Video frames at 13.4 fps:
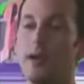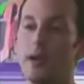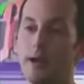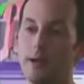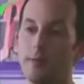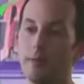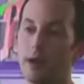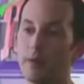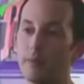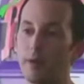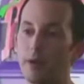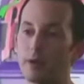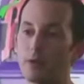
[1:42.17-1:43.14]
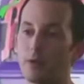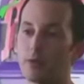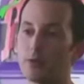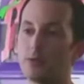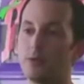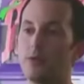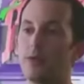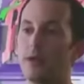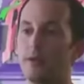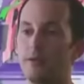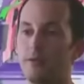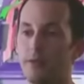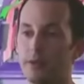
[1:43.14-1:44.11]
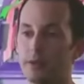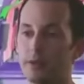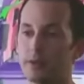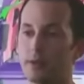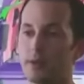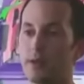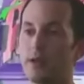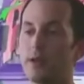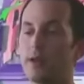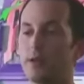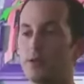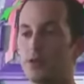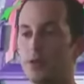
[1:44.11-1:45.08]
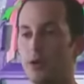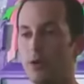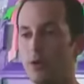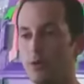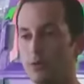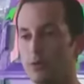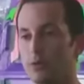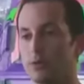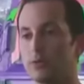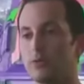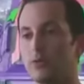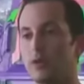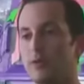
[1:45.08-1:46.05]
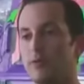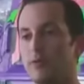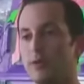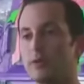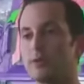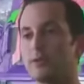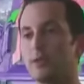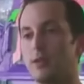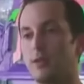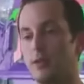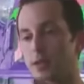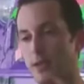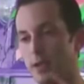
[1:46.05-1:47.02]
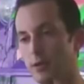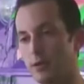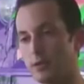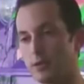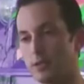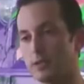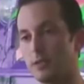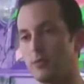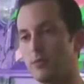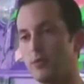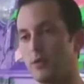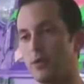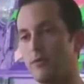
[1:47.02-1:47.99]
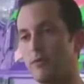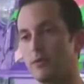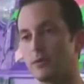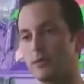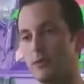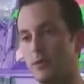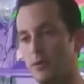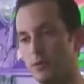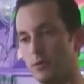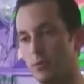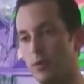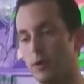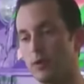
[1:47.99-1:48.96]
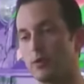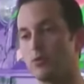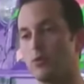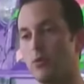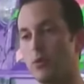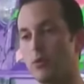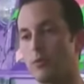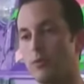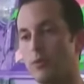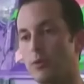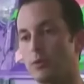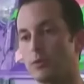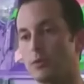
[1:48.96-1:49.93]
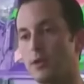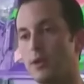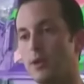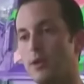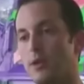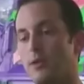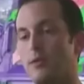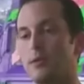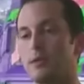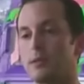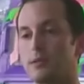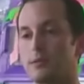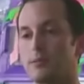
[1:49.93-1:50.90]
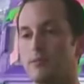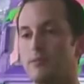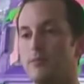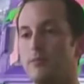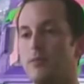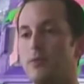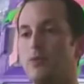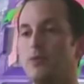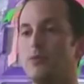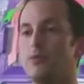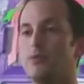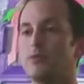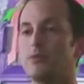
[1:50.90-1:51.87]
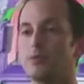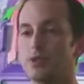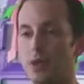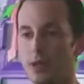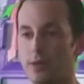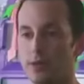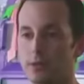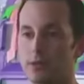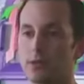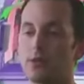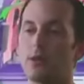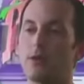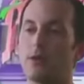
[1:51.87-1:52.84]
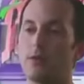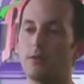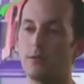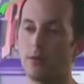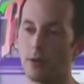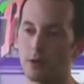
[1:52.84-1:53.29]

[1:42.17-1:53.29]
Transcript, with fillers: And my part was to convince shareholders, to convince the ecosystem, to convince the supplier to work with us in this new challenge for